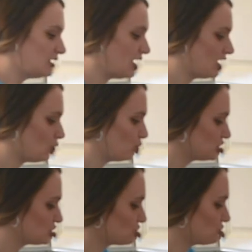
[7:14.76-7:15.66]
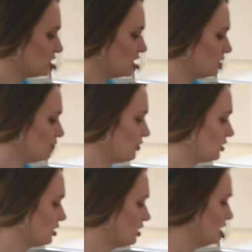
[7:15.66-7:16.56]
Now with shrimp,
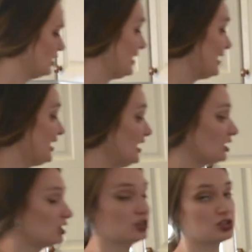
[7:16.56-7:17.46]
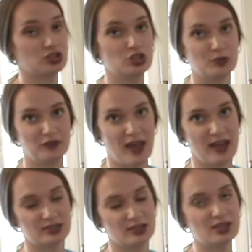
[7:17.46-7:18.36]
it cooks super
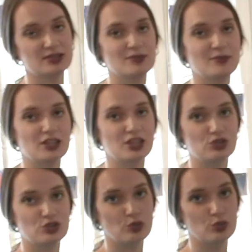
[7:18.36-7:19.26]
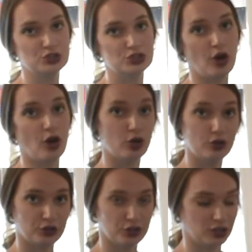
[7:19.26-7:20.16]
fast, so that's something that you don't want to
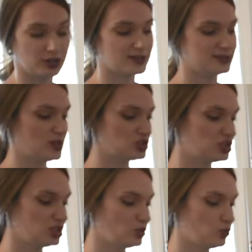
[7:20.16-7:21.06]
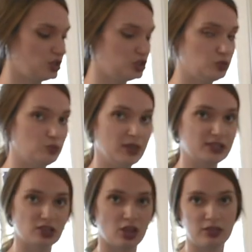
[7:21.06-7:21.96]
overcook, especially when you
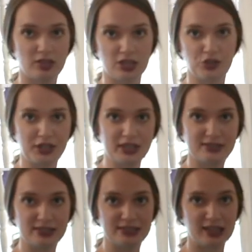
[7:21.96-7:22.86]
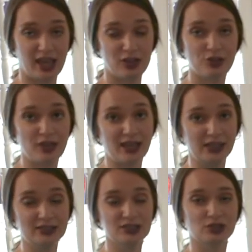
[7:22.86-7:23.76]
mix all the ingredients in together. That
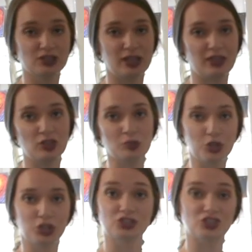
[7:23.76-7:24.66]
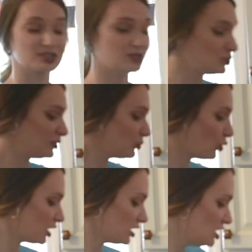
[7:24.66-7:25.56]
heat's going to let them cook just a little bit
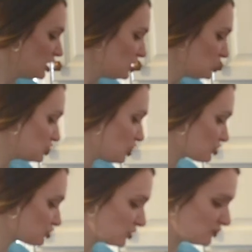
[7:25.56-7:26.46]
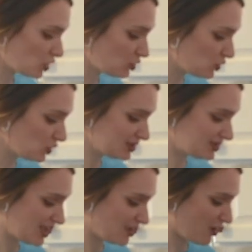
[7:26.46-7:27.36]
more. So the shrimp's only going to
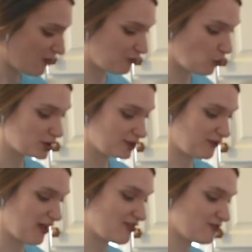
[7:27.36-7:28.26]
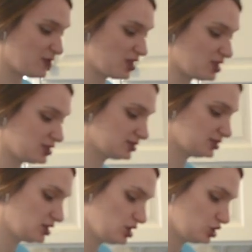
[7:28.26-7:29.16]
take about four to five
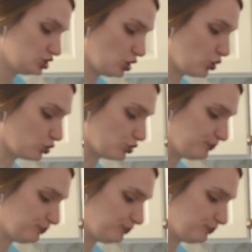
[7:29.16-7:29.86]
minutes total.